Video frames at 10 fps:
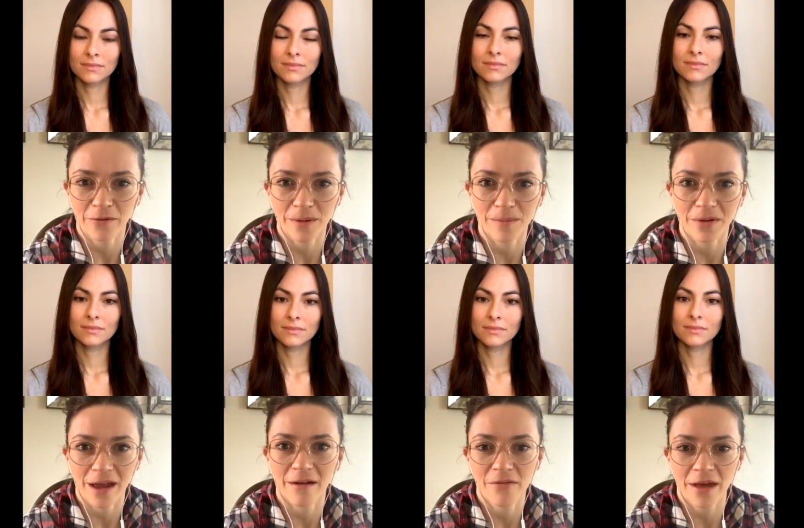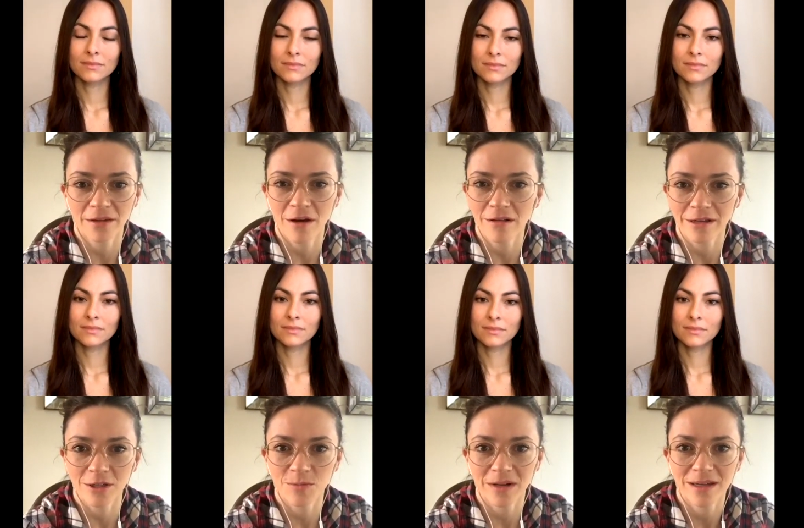Speaker 1: people to have that
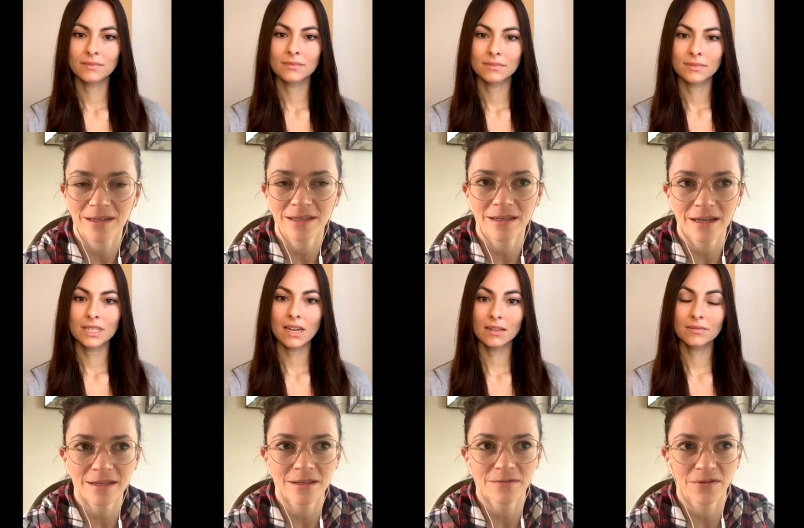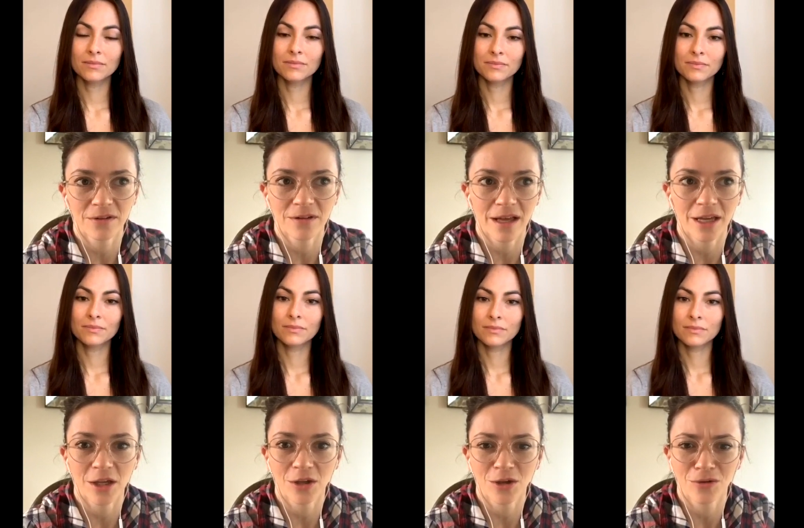knowledge because it's nice yeah. to feel
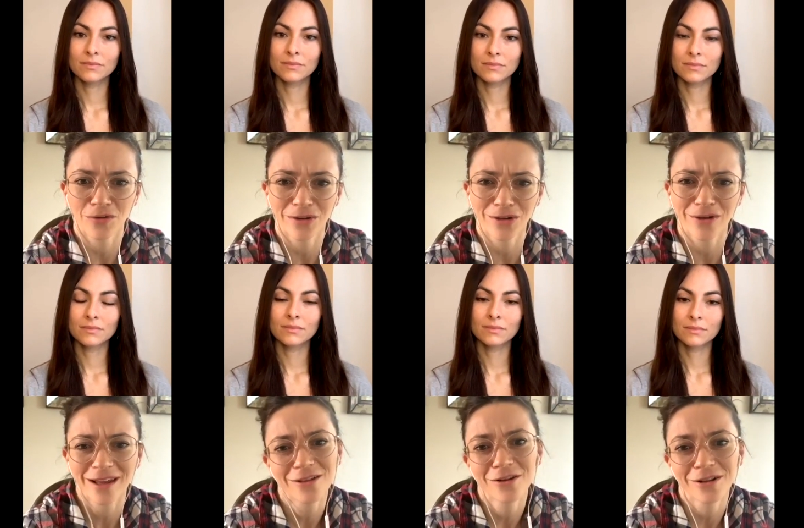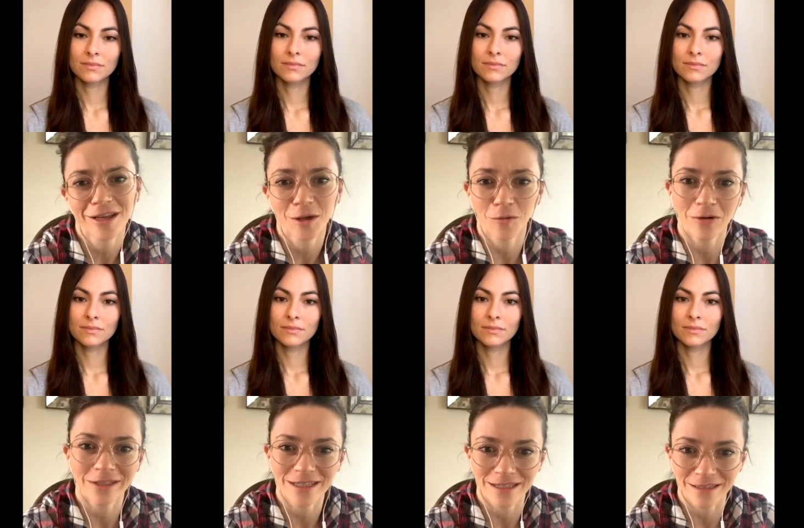like you you get to look like you
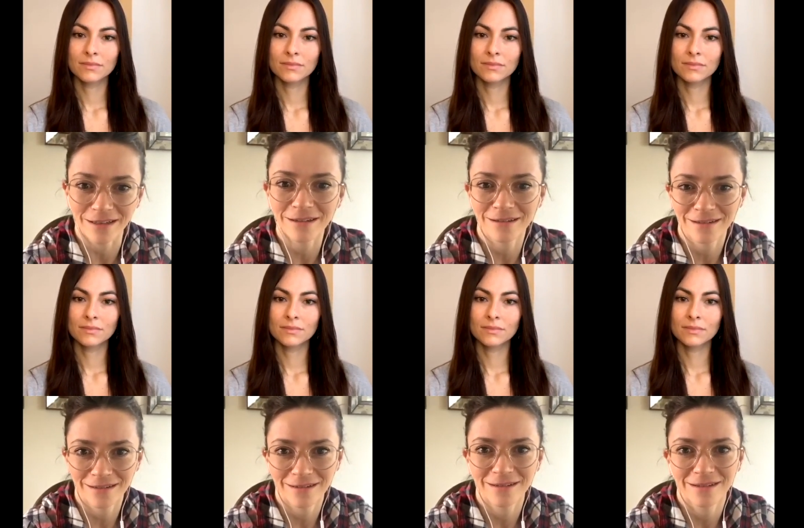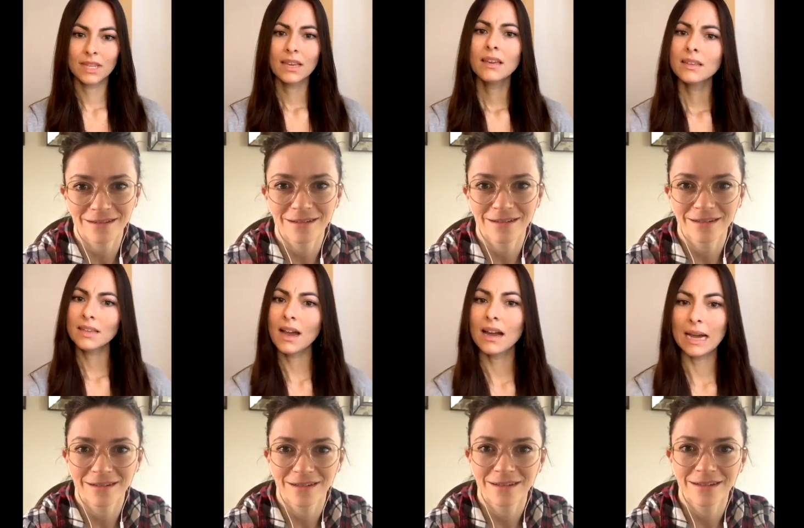always did
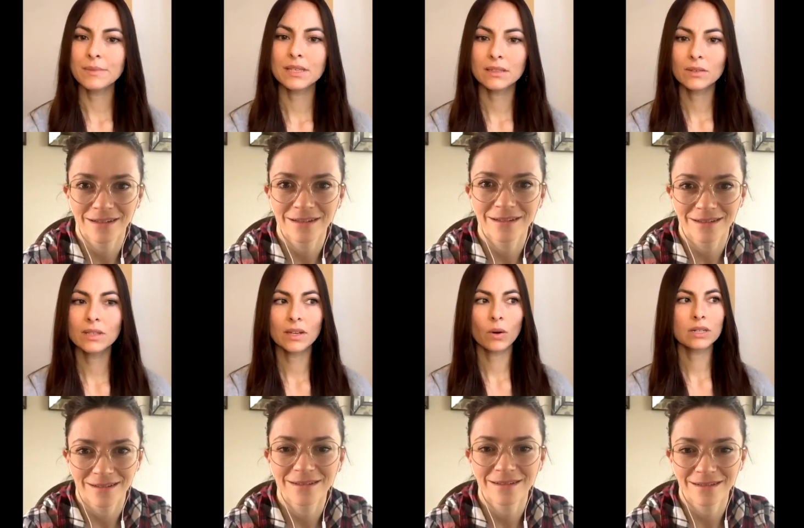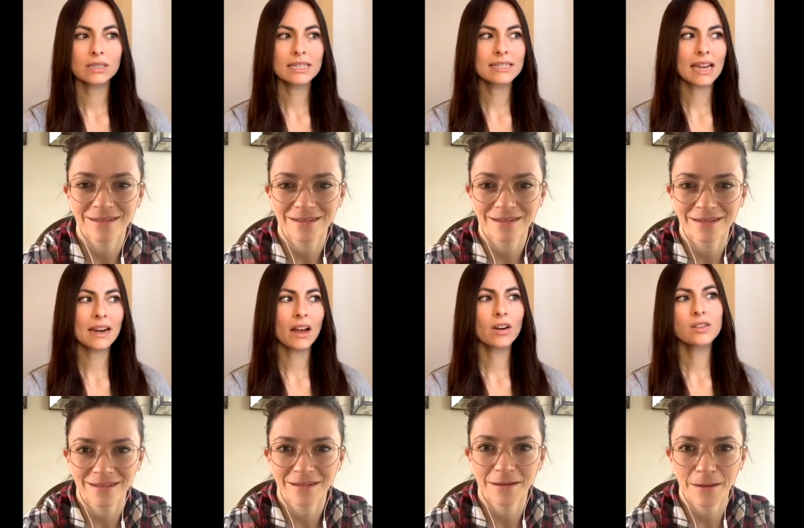
Speaker 2: yeah absolutely or at least
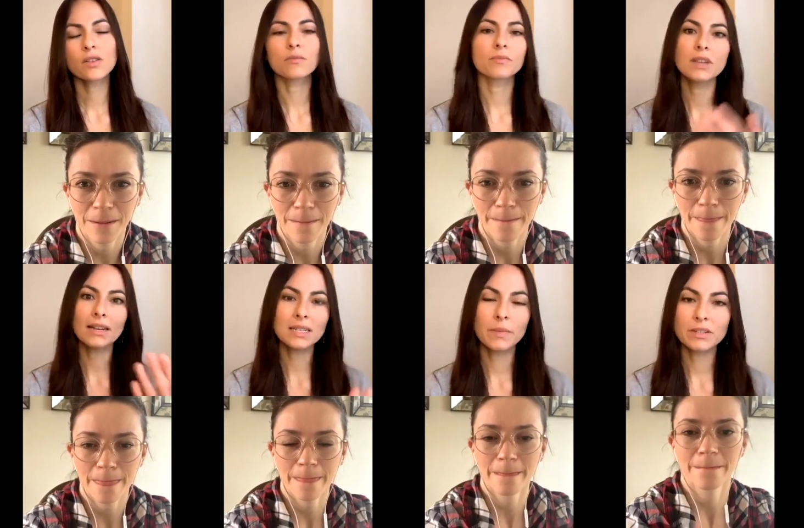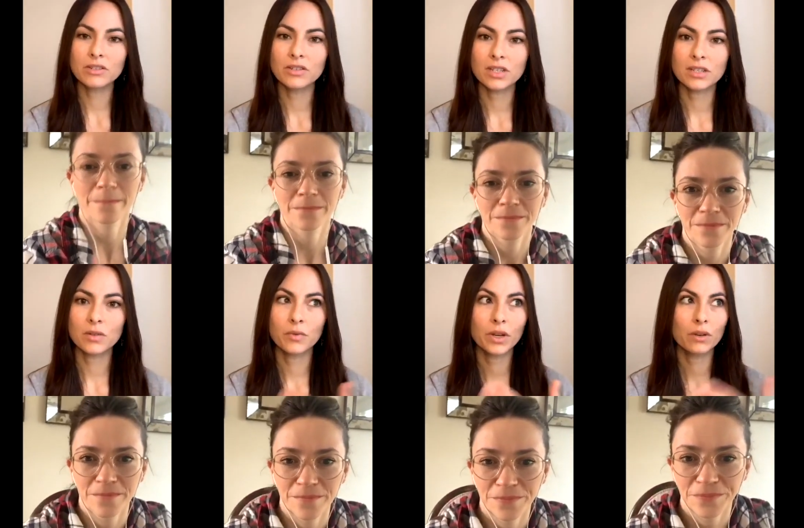and also not to mention just
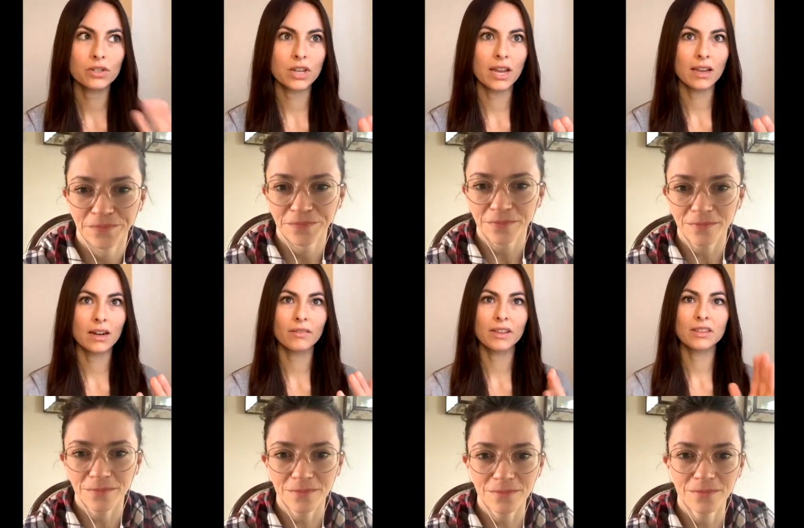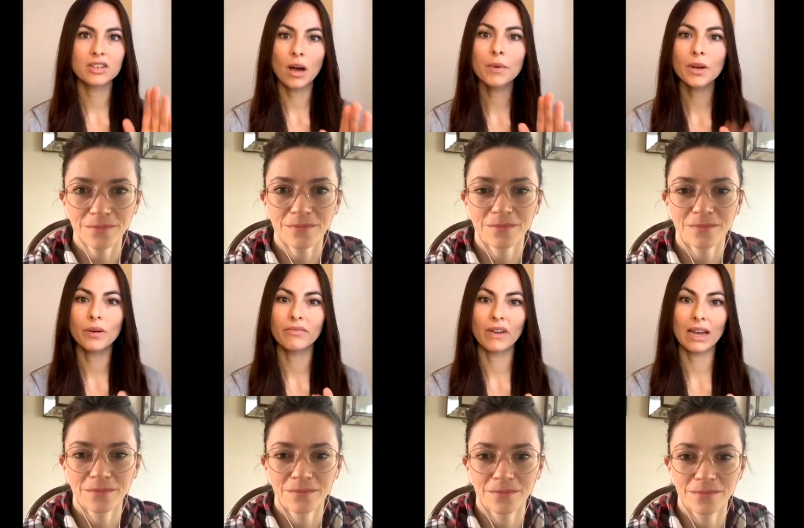the ricochet kind of like the domino
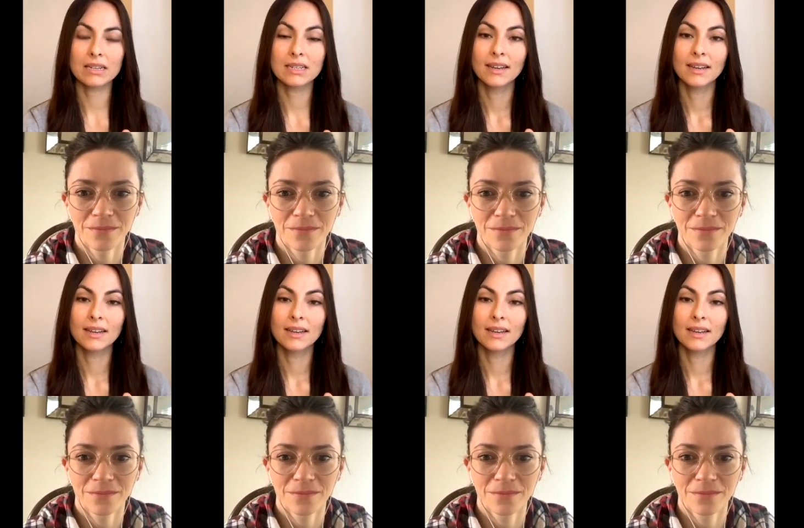effect